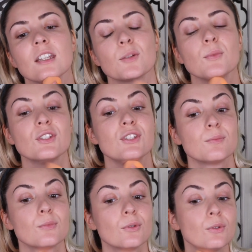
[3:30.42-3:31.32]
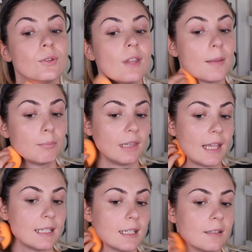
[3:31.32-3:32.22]
can be smooth and
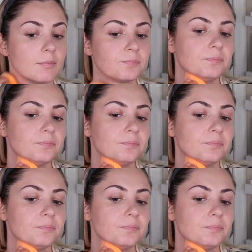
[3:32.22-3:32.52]
blended.